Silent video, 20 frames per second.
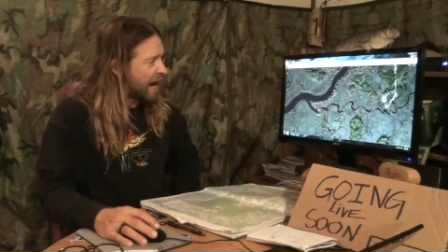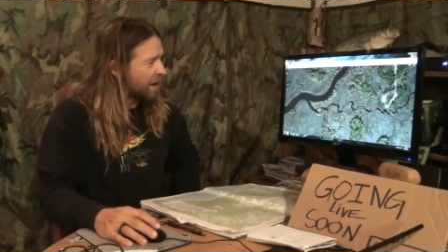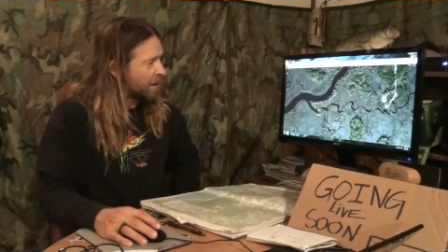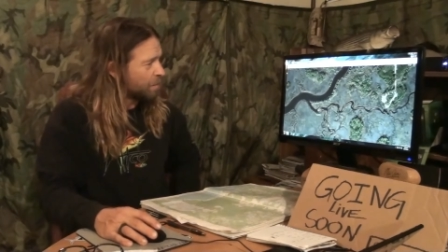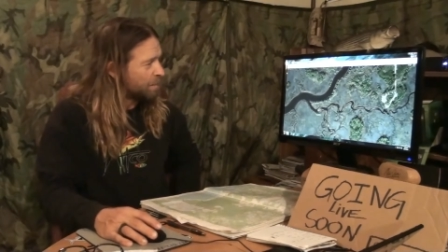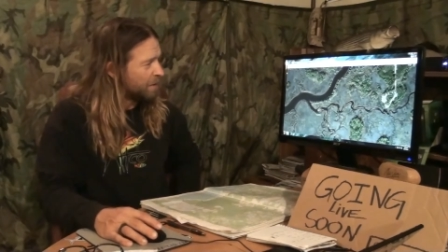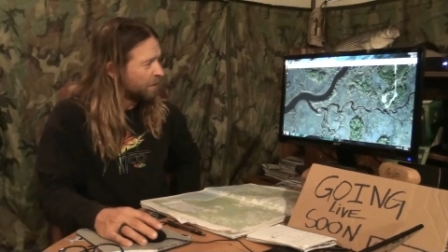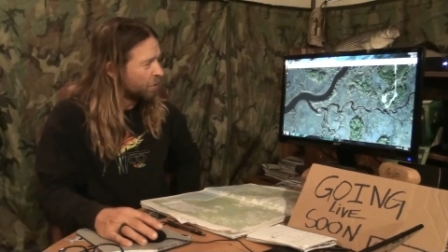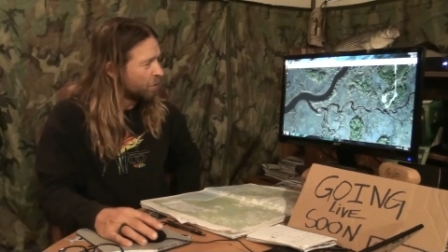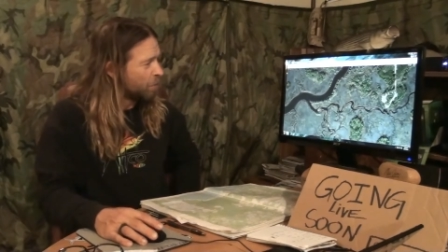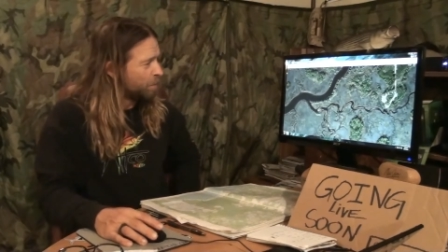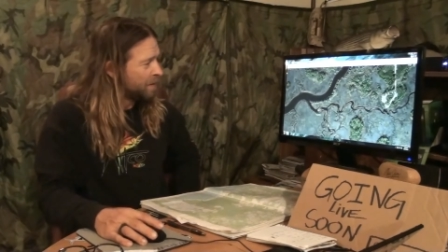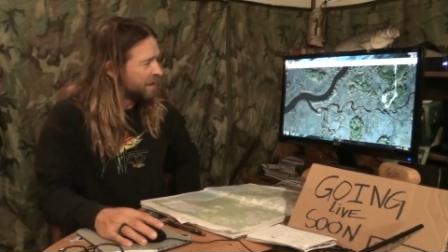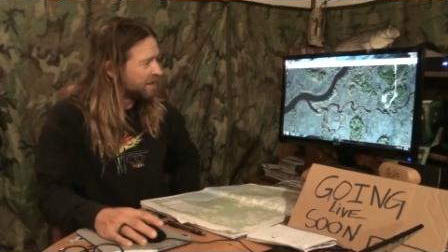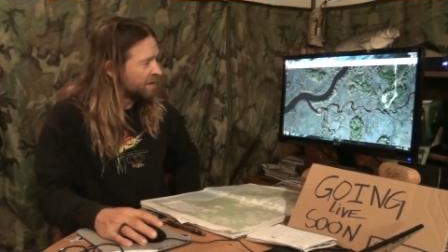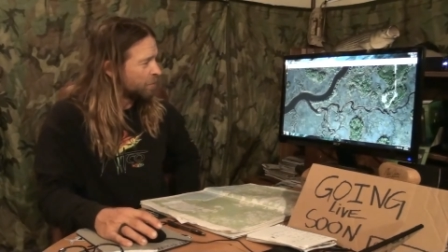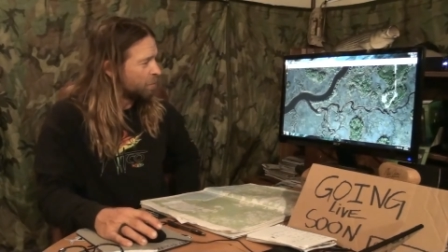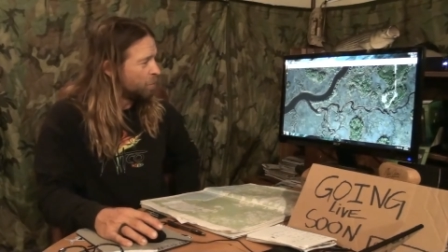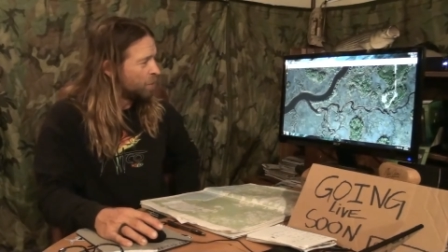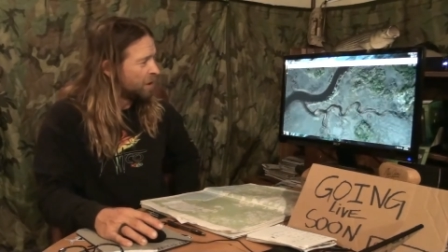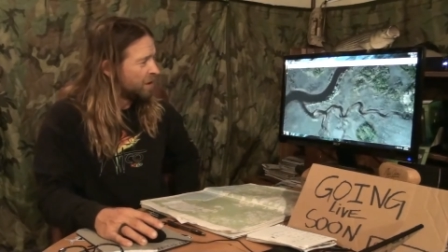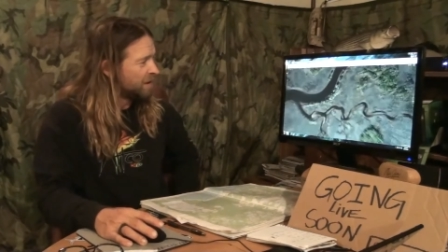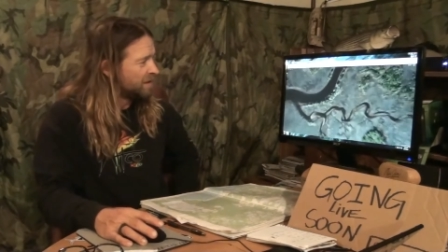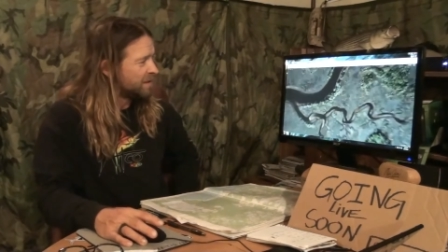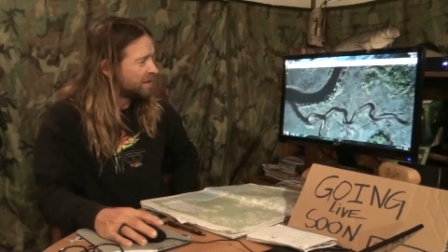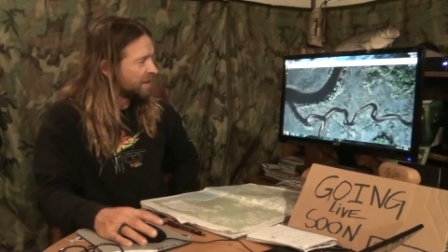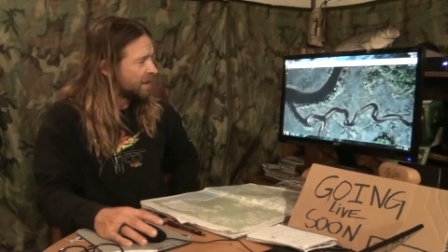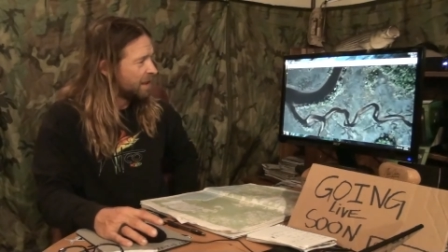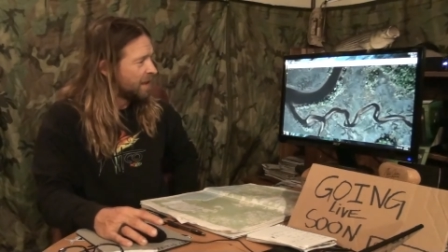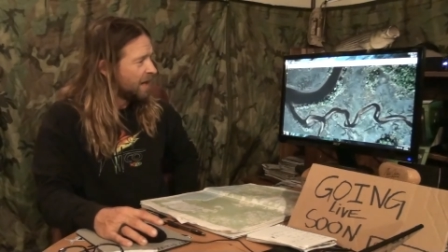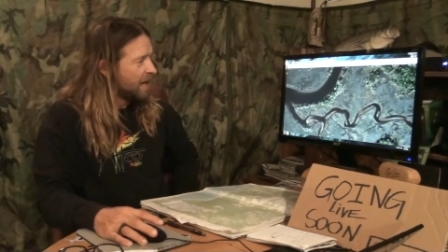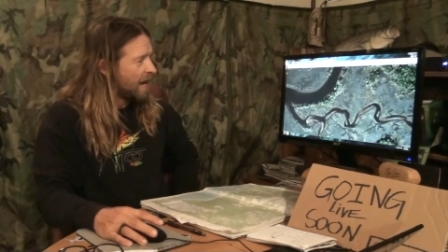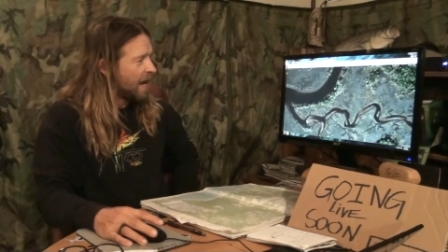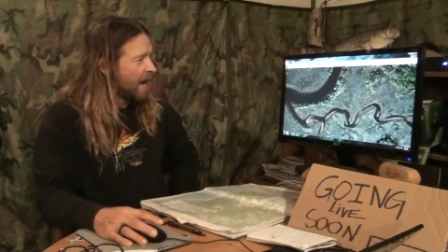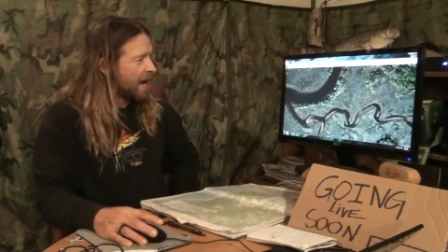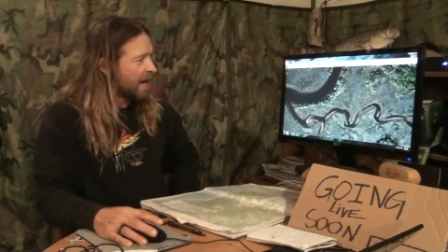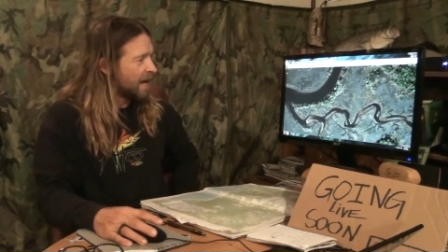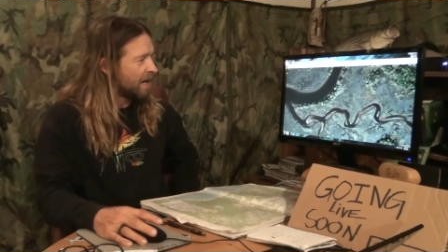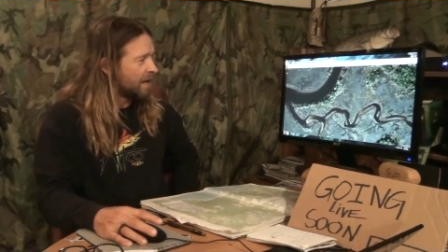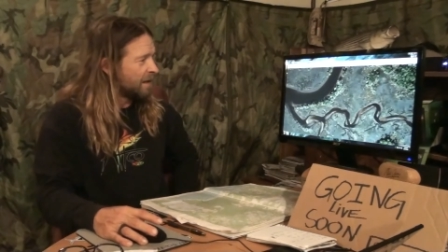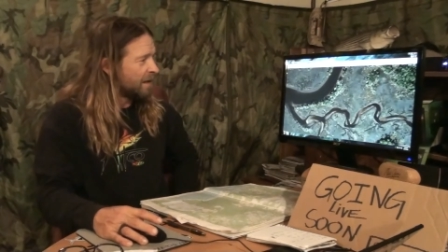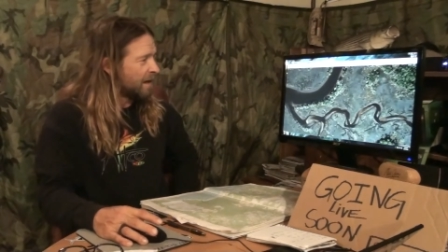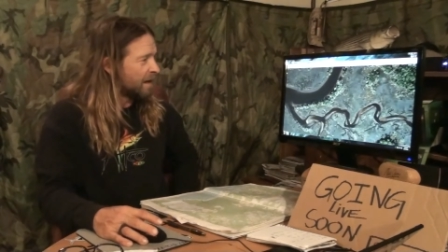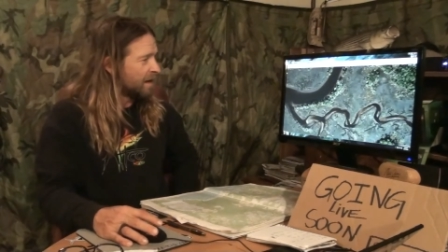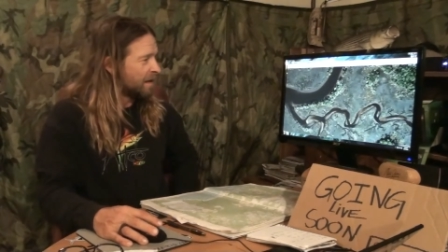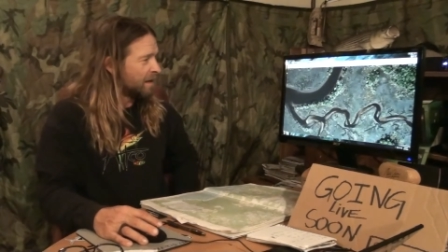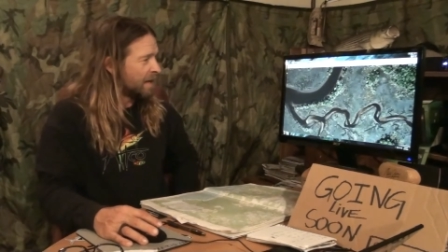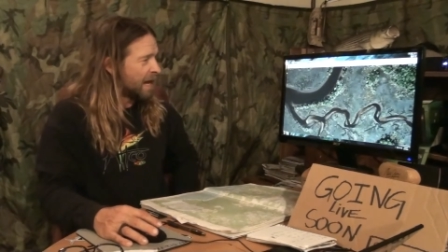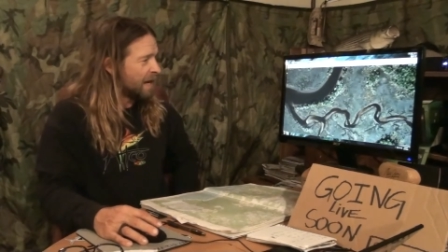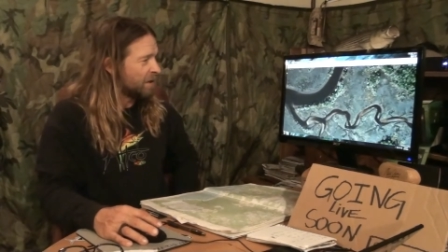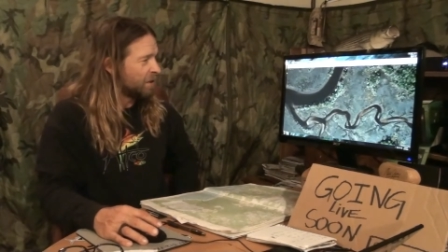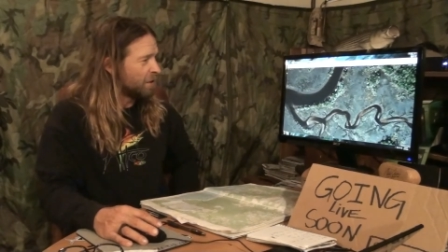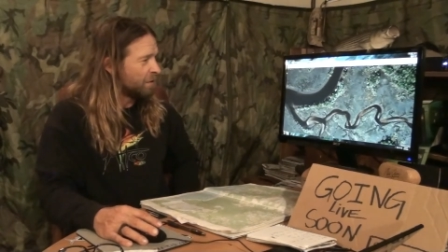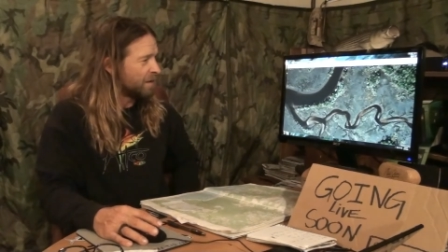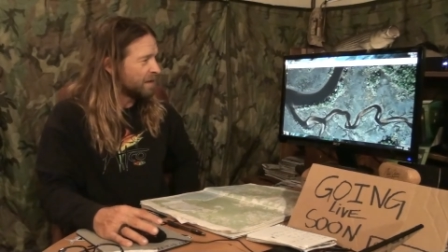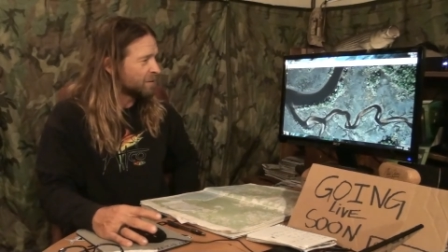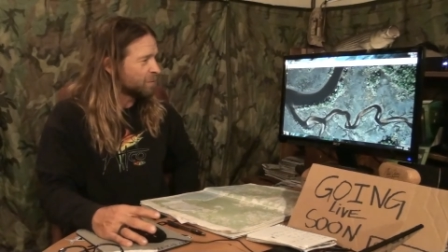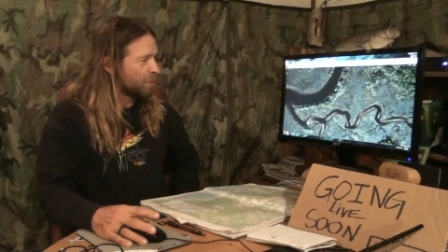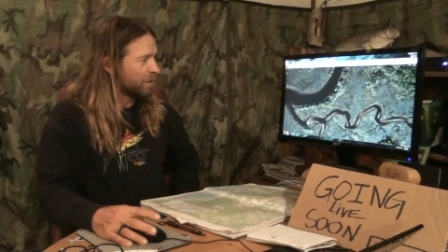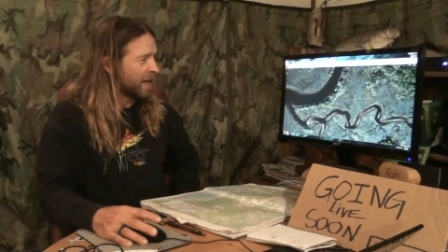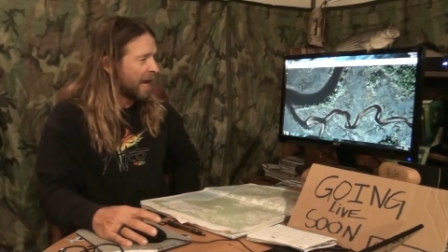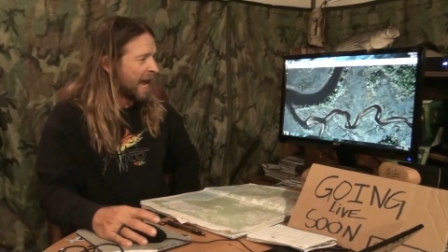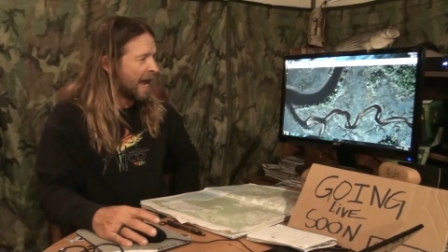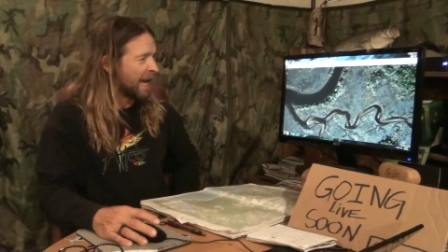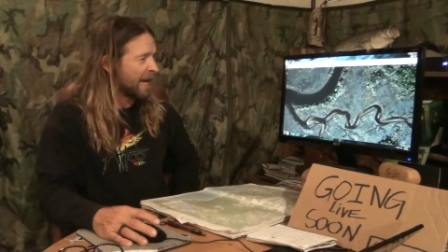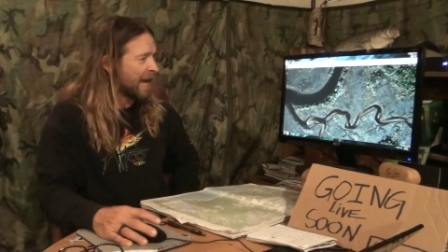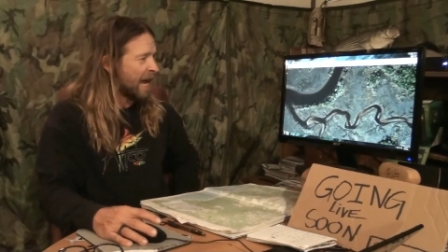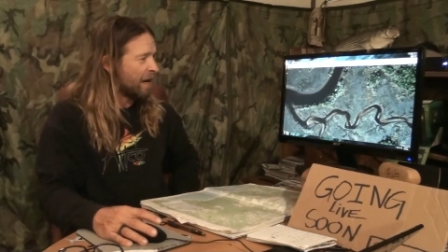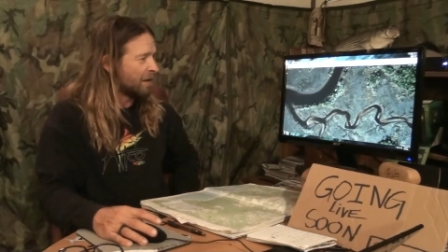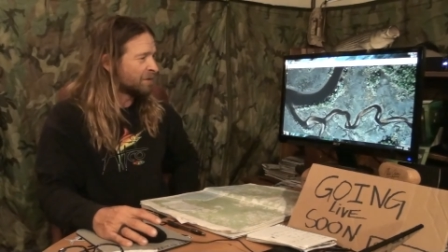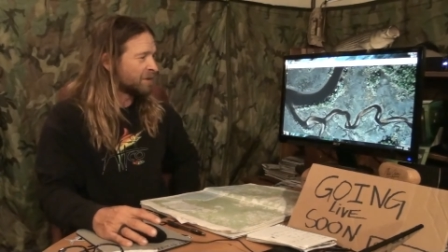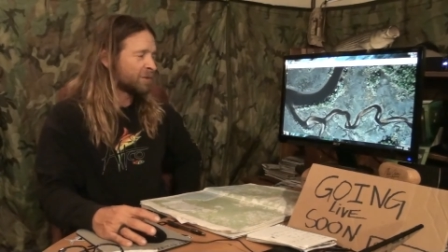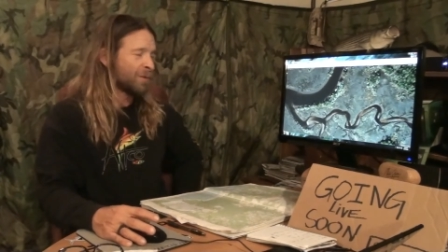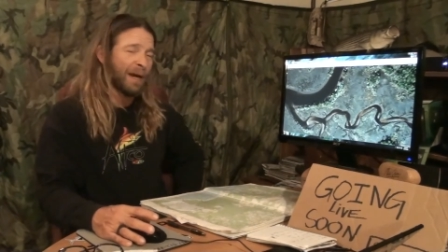out a little piece of woods, and that's where they hang out.